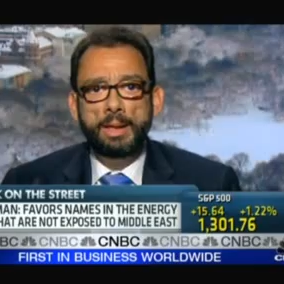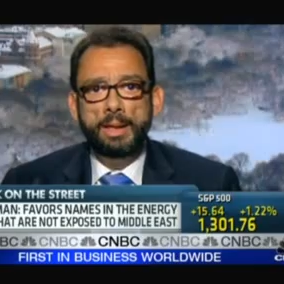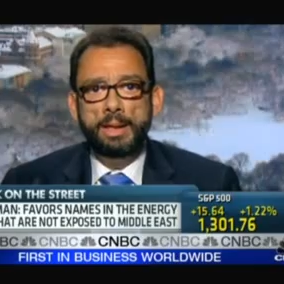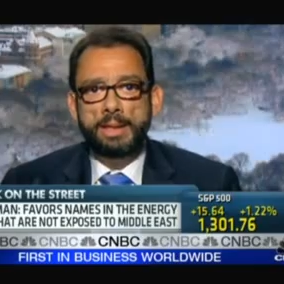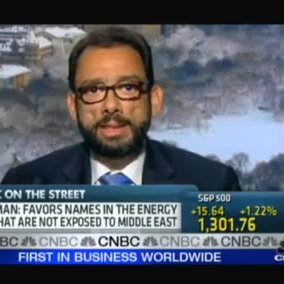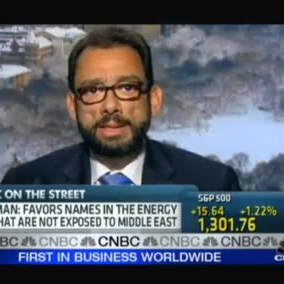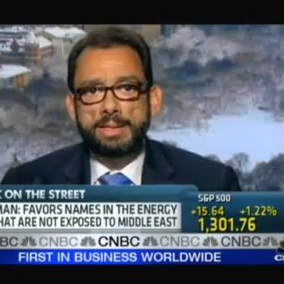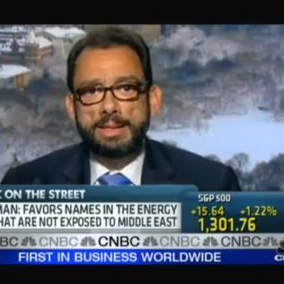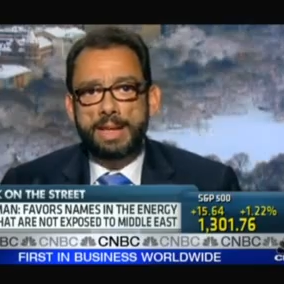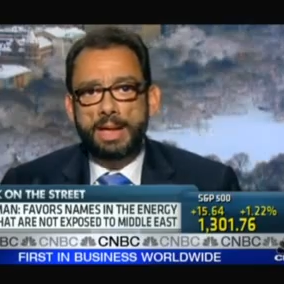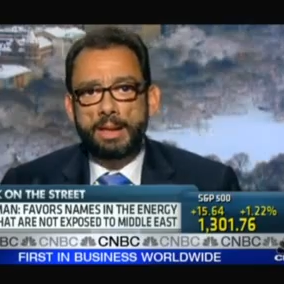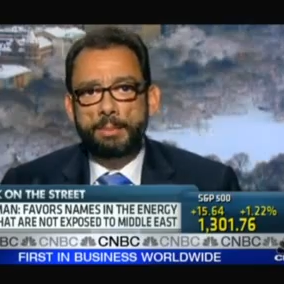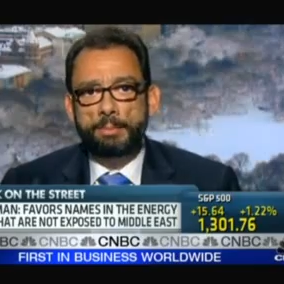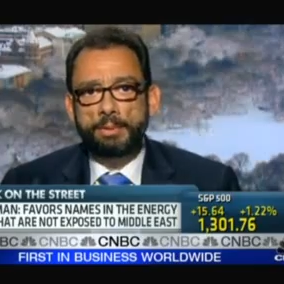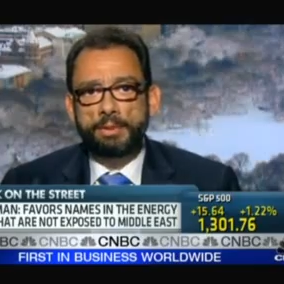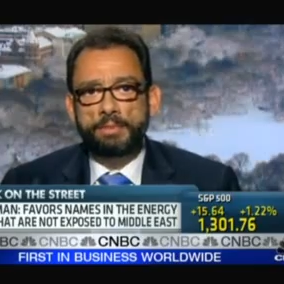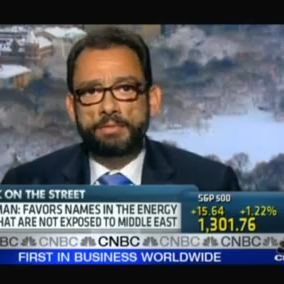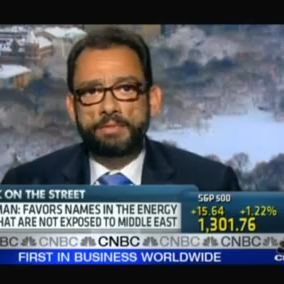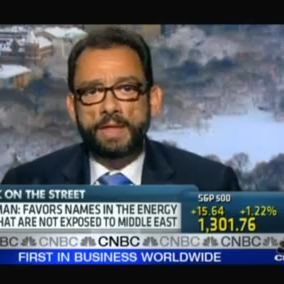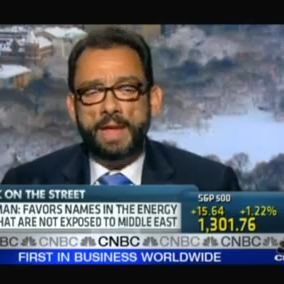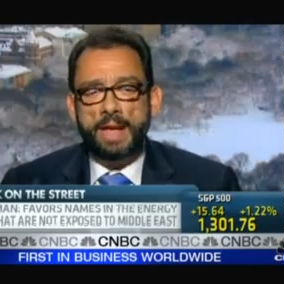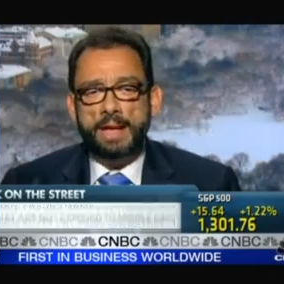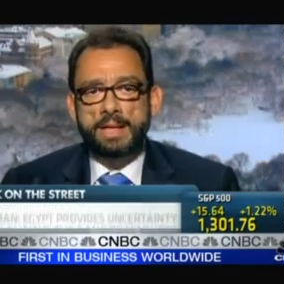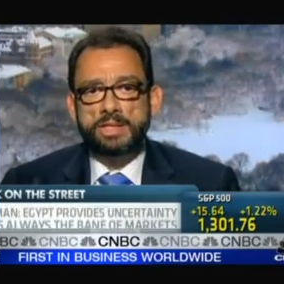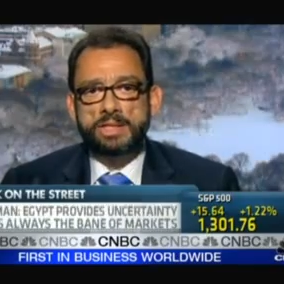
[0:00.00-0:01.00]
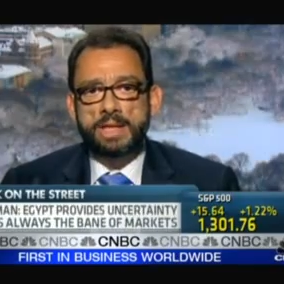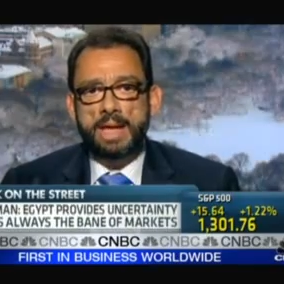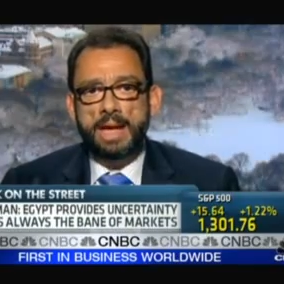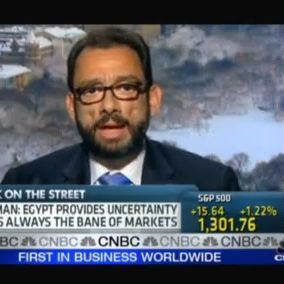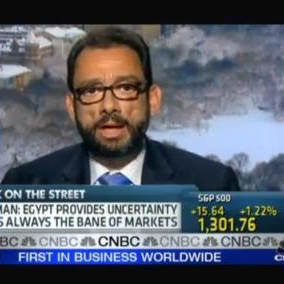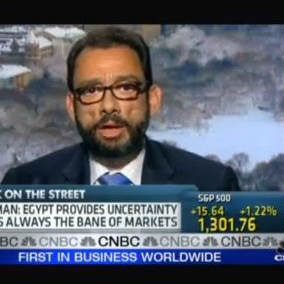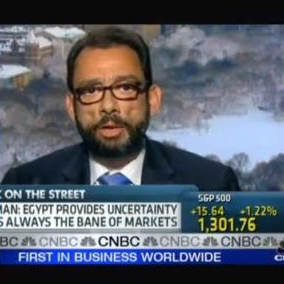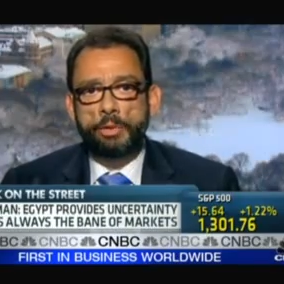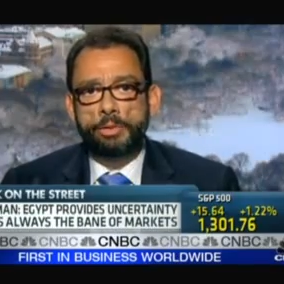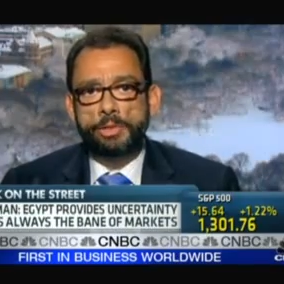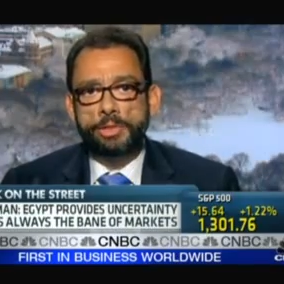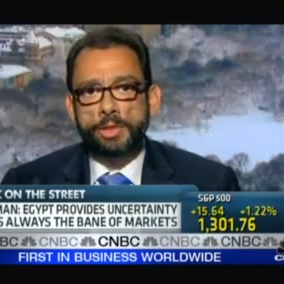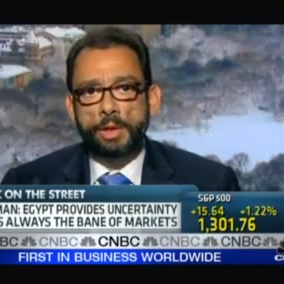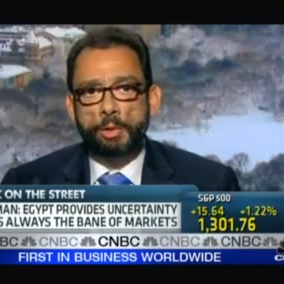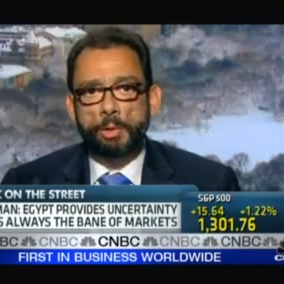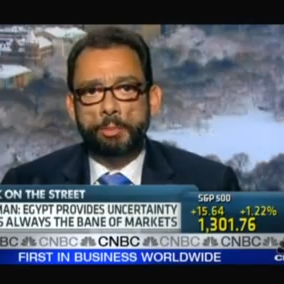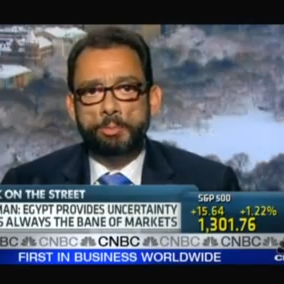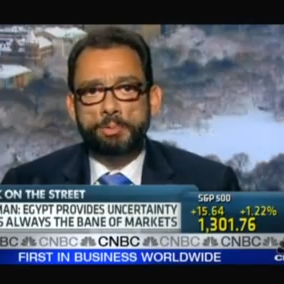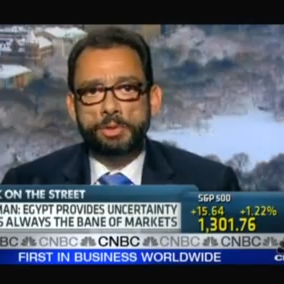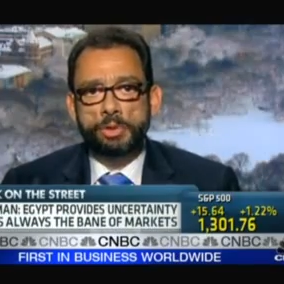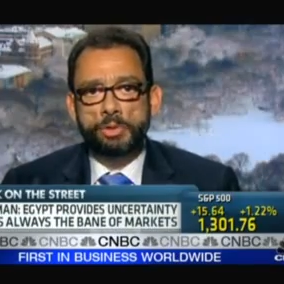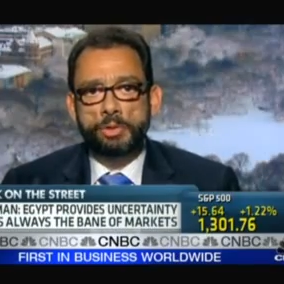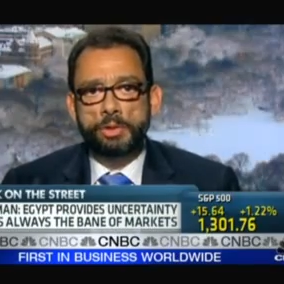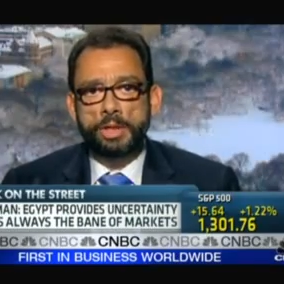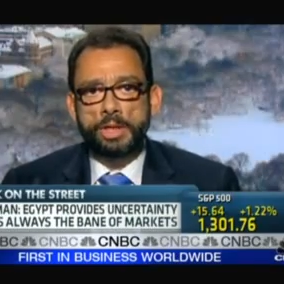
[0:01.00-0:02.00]
An example of that is Echo
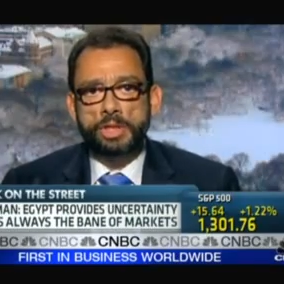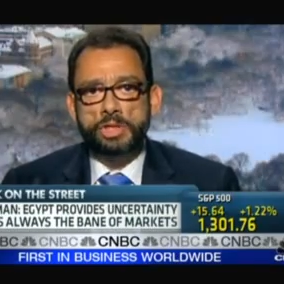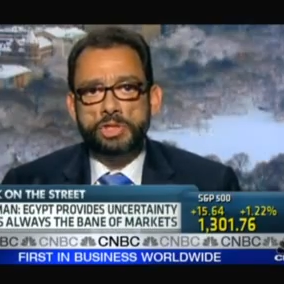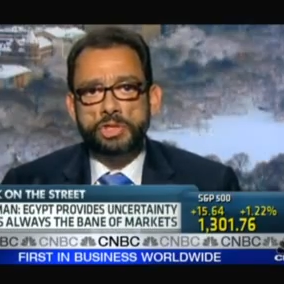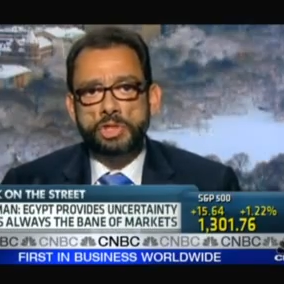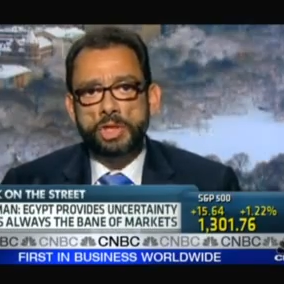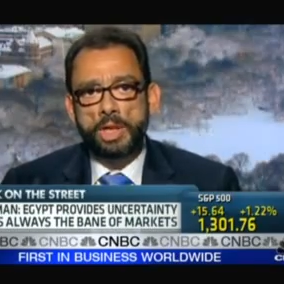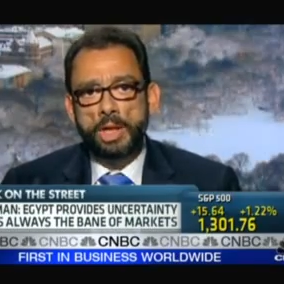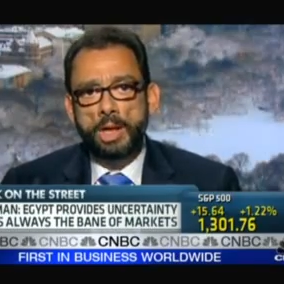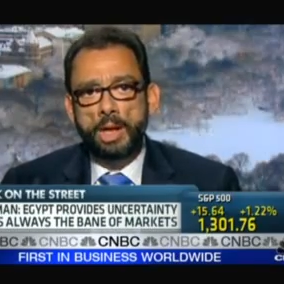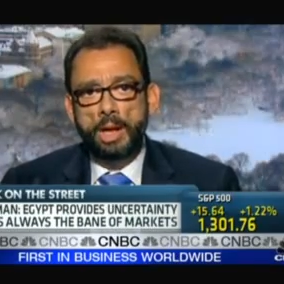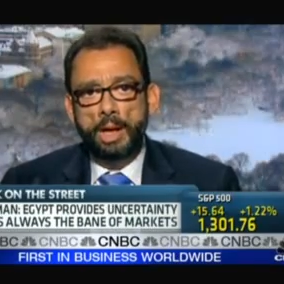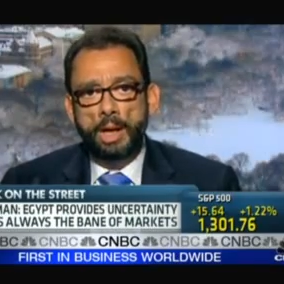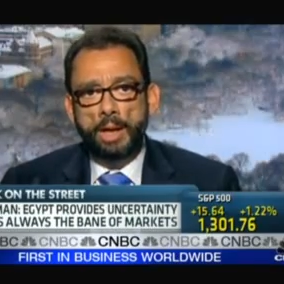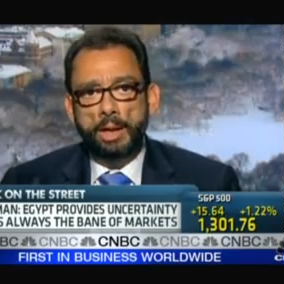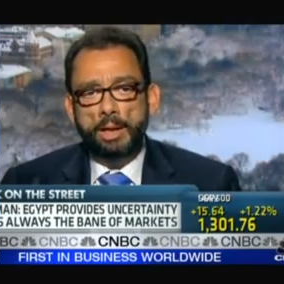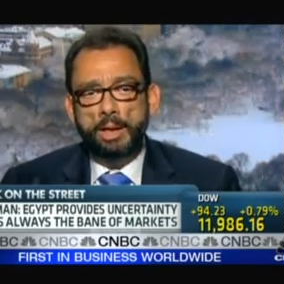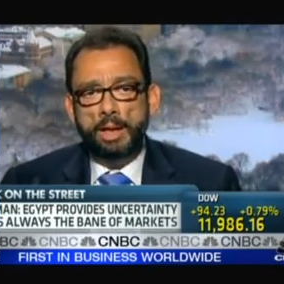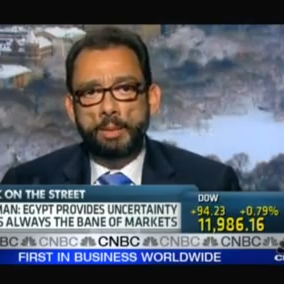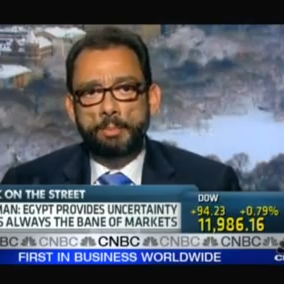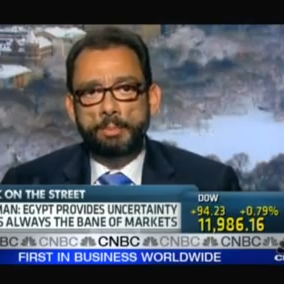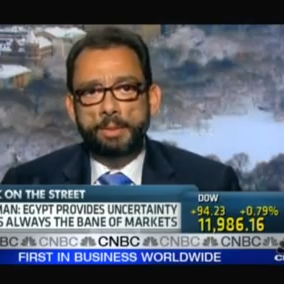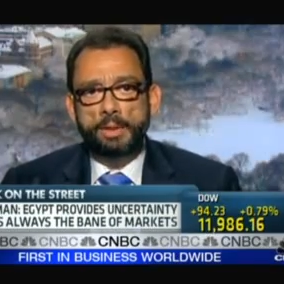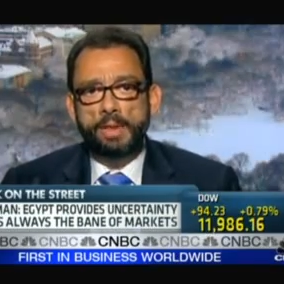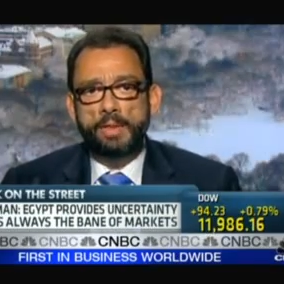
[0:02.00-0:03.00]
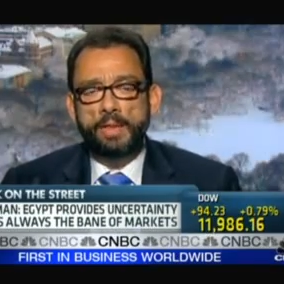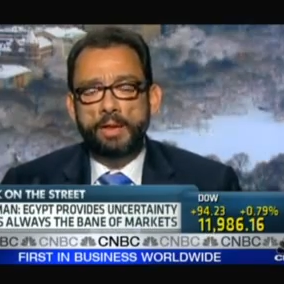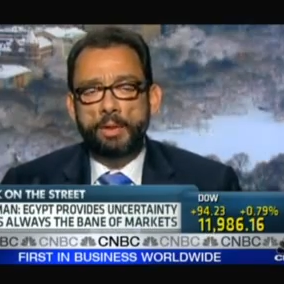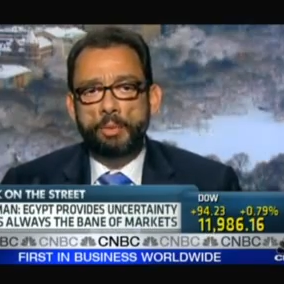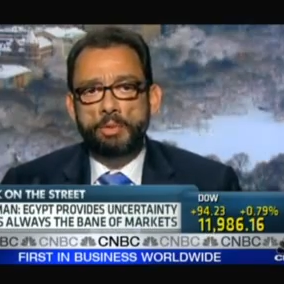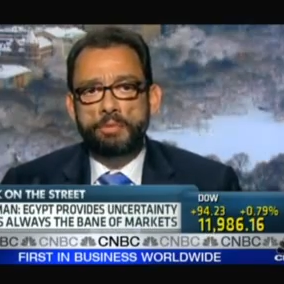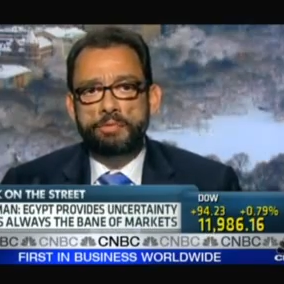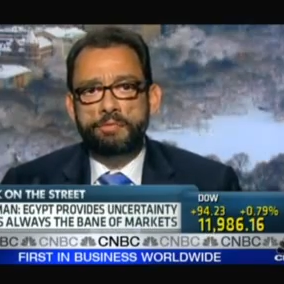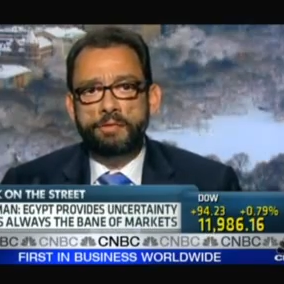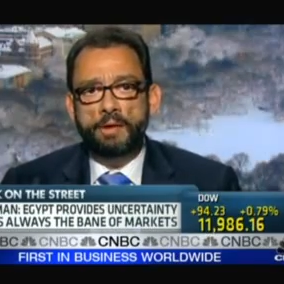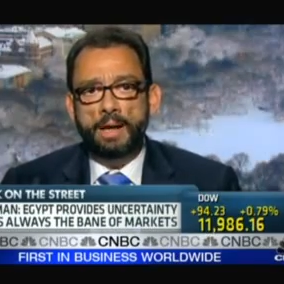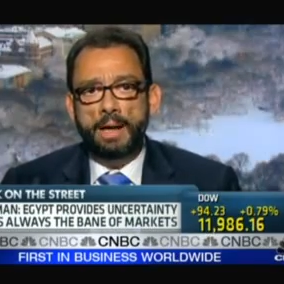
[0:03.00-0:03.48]
Therapeutics, a company that we